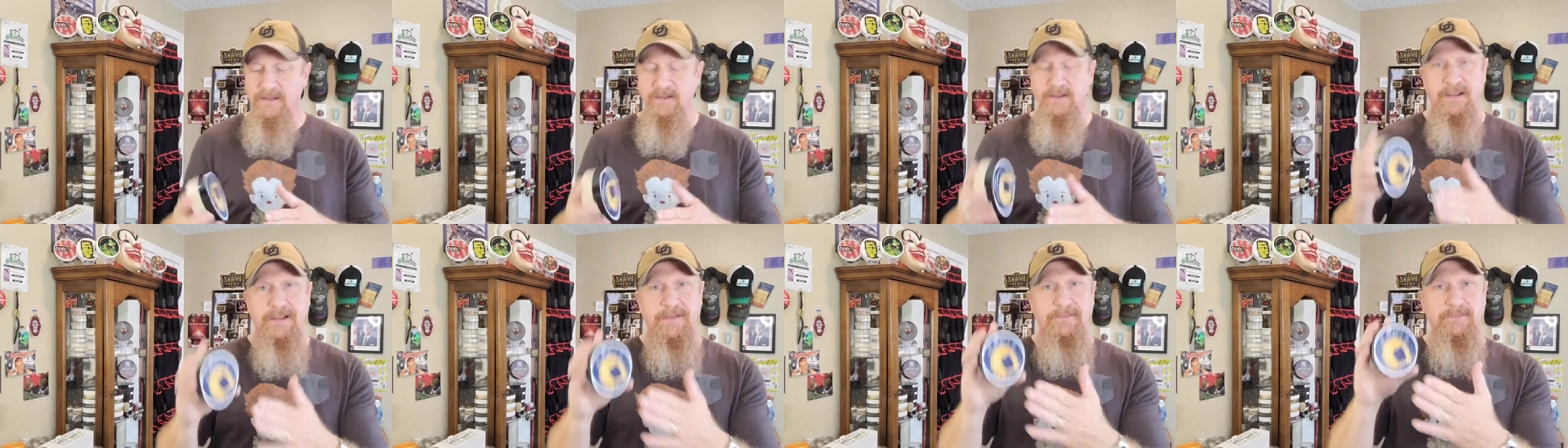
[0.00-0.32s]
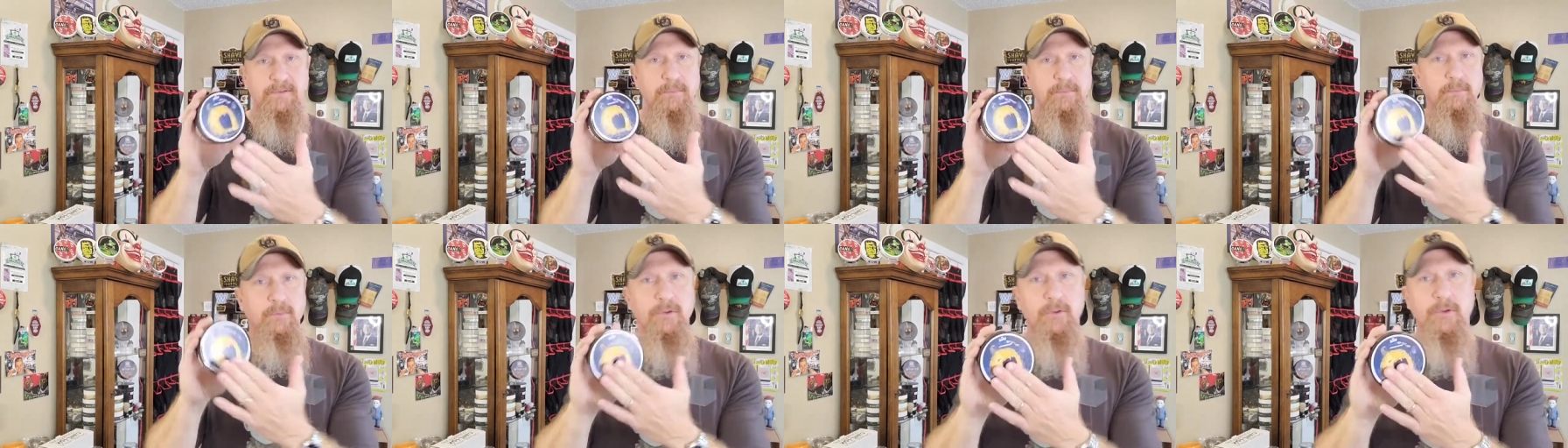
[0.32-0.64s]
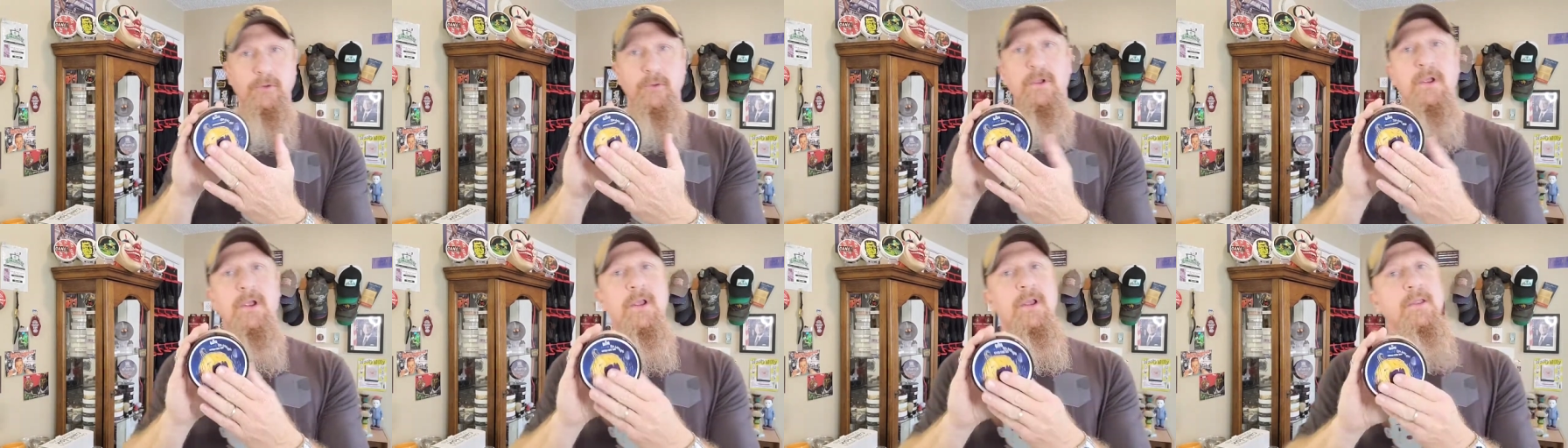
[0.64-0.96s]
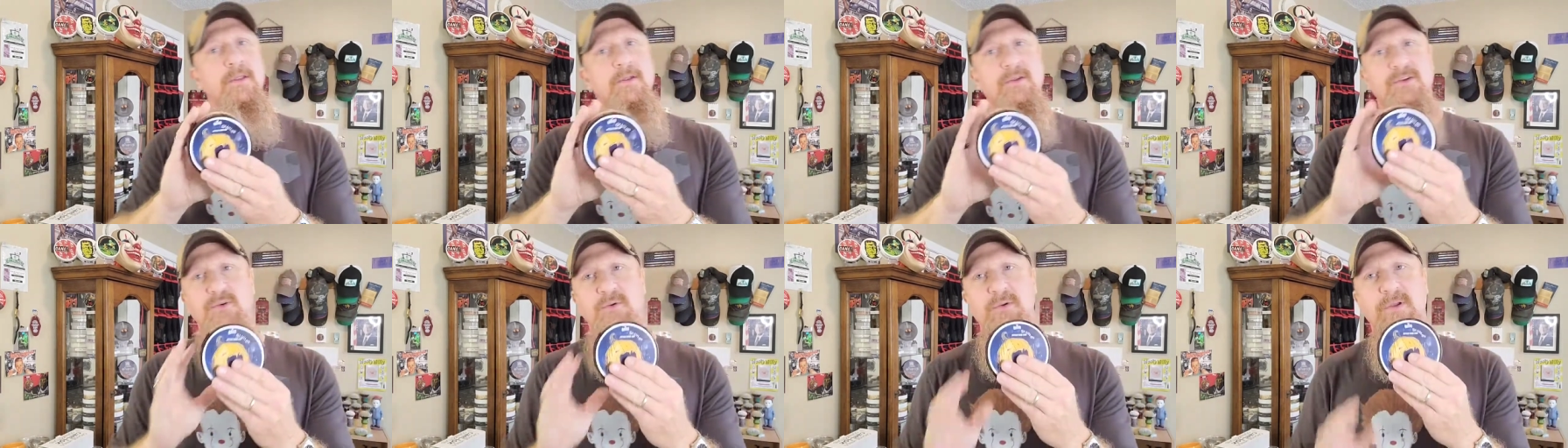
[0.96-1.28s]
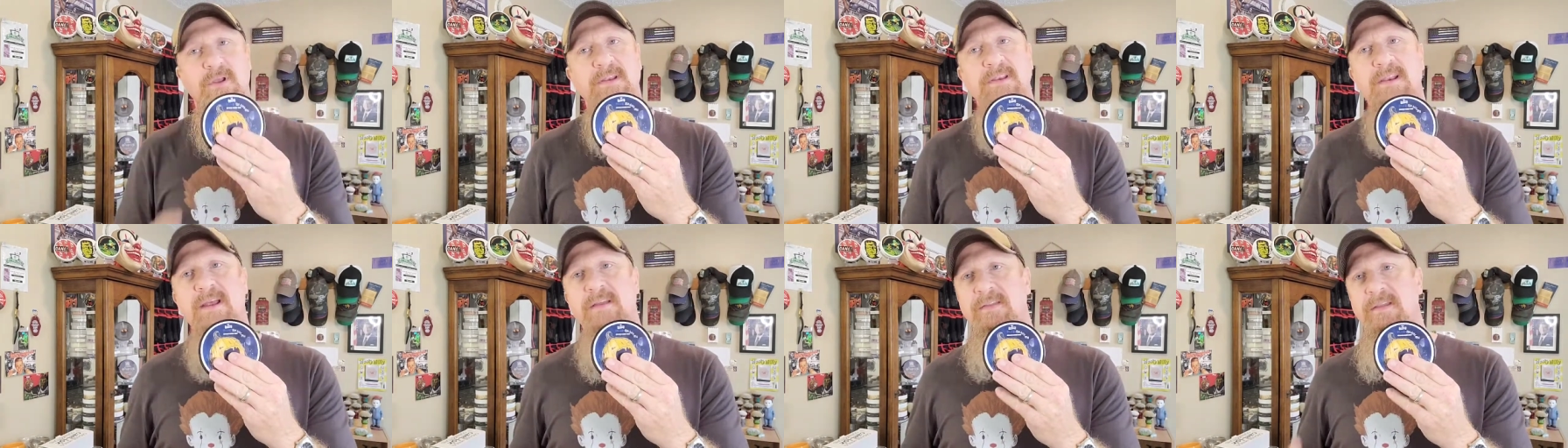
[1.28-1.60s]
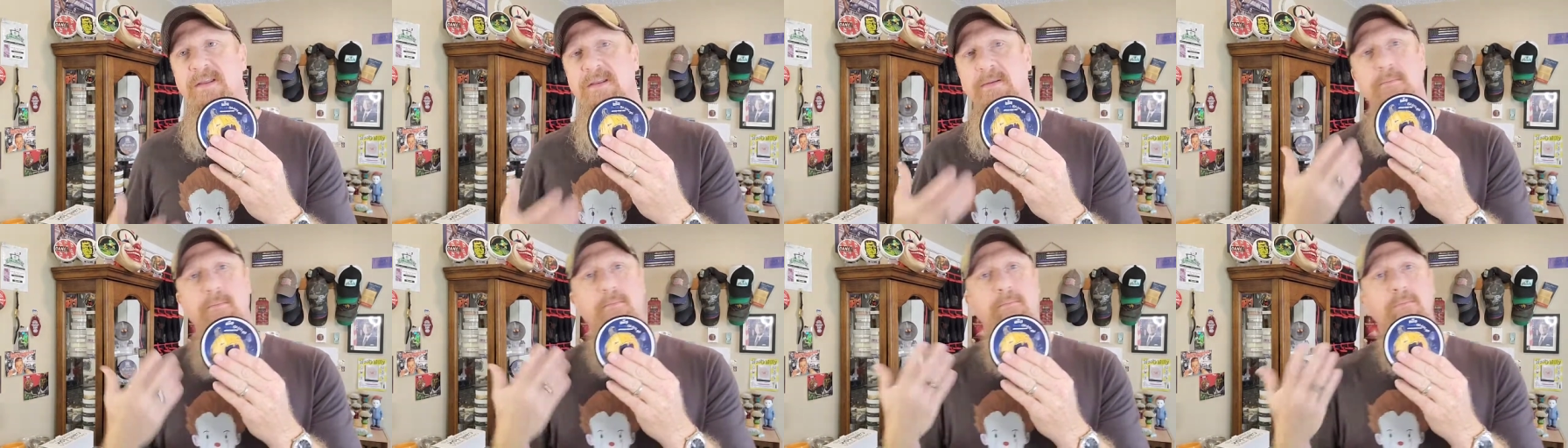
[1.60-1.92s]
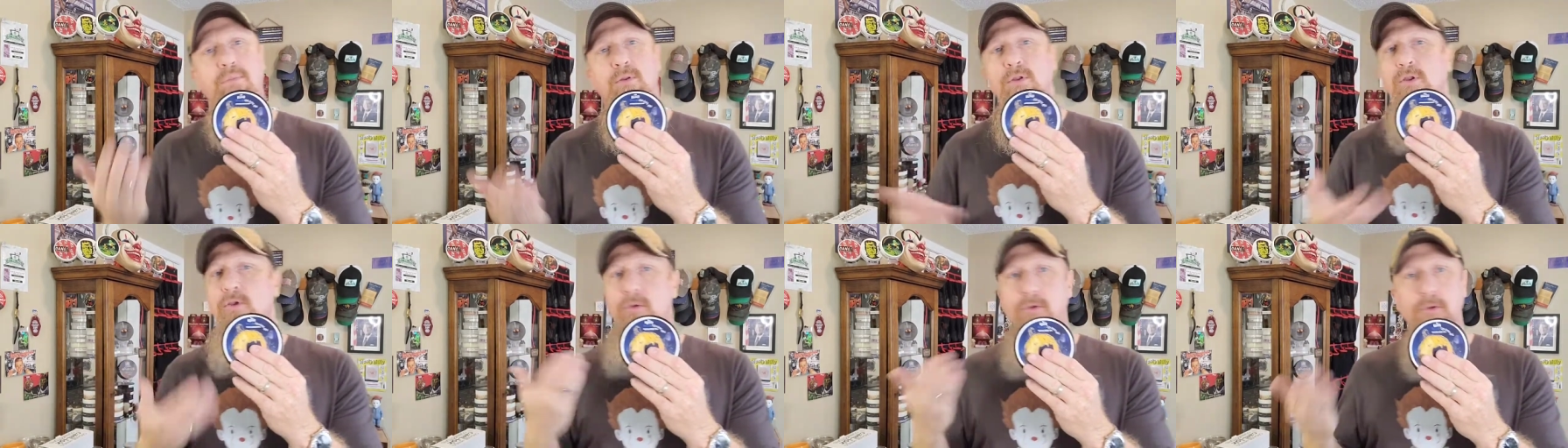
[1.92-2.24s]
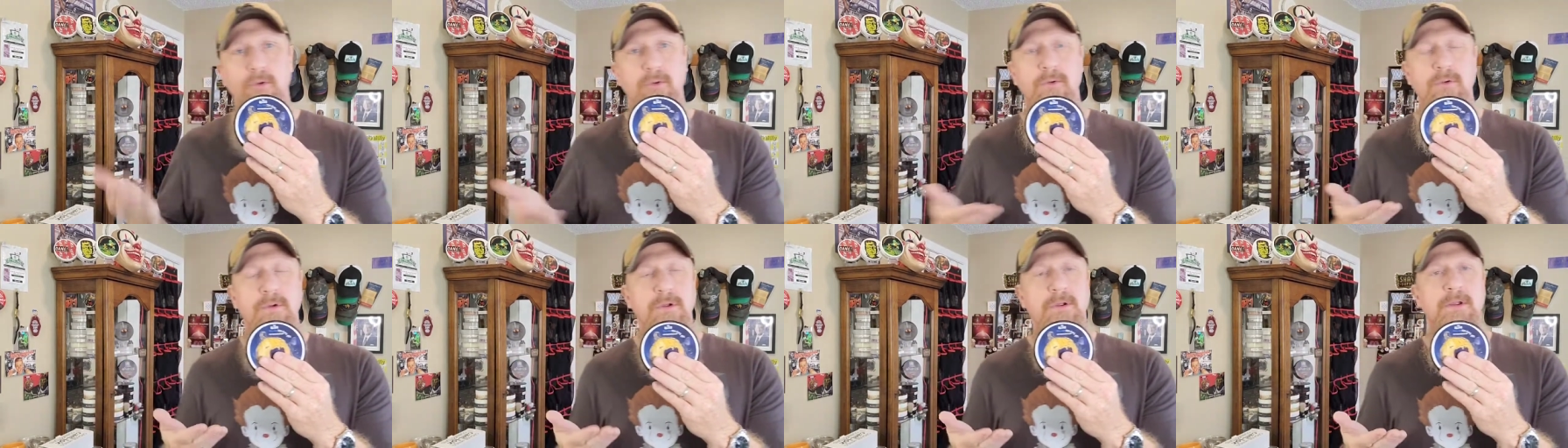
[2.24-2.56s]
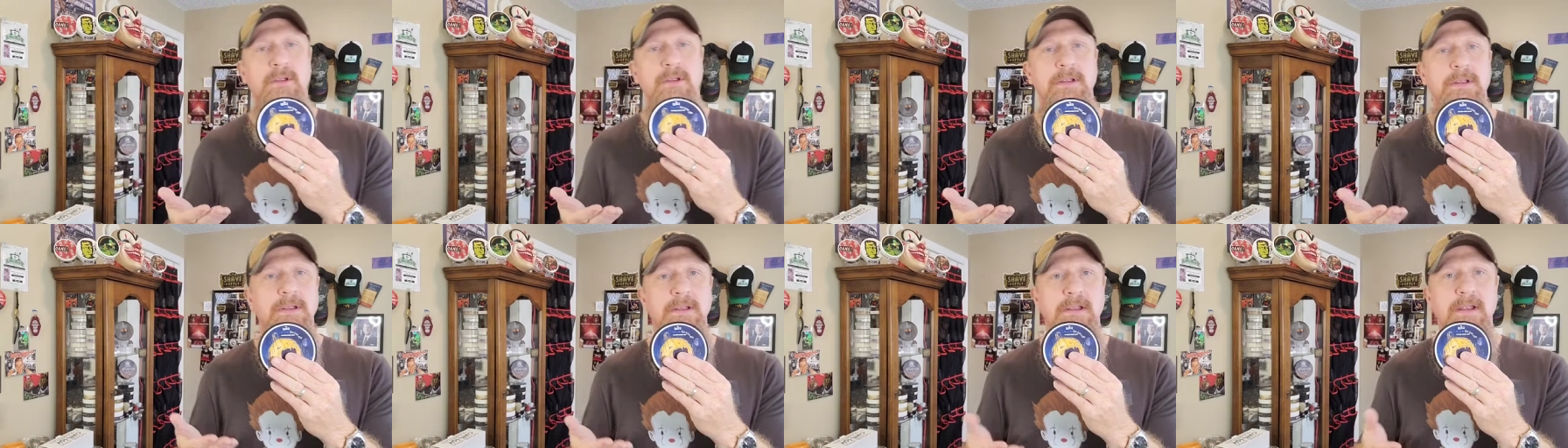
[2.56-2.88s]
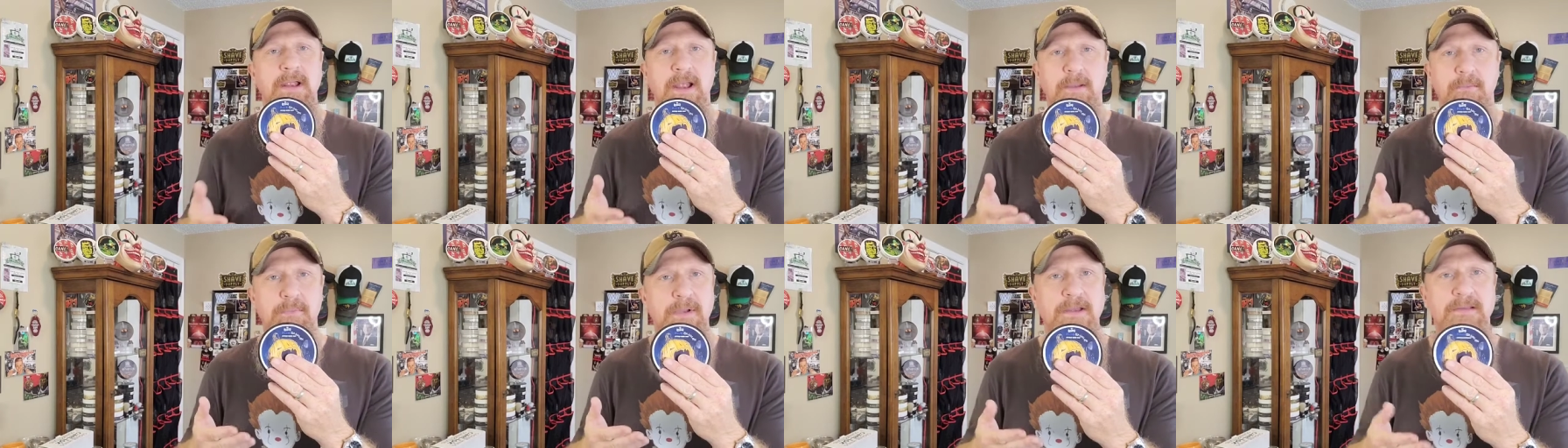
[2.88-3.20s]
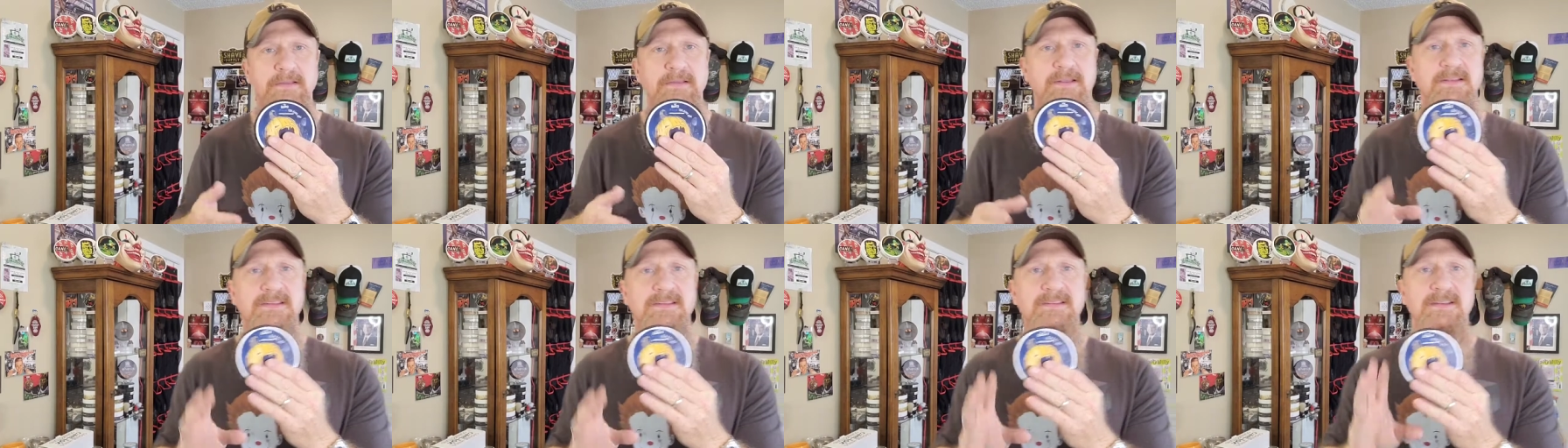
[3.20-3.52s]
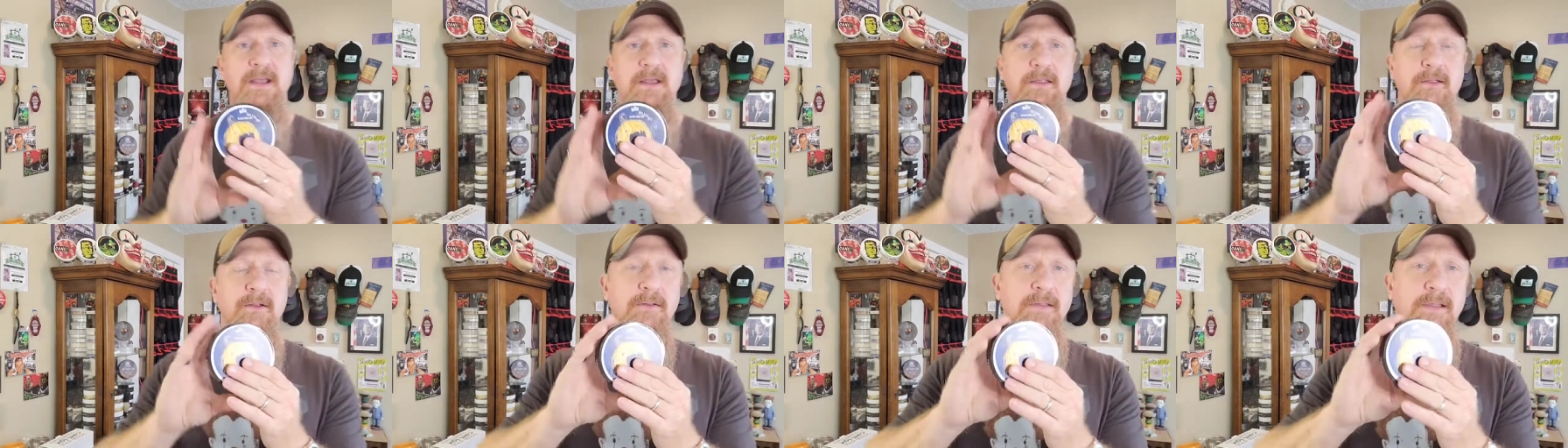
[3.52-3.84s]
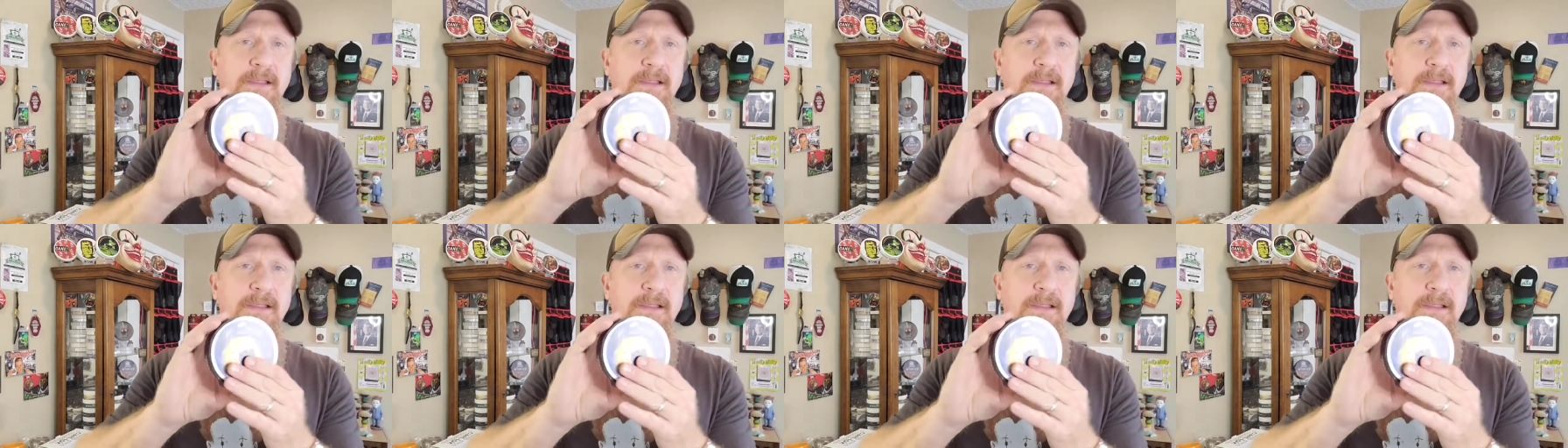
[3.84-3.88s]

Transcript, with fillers: you have the blue. There's really nothing blue about this other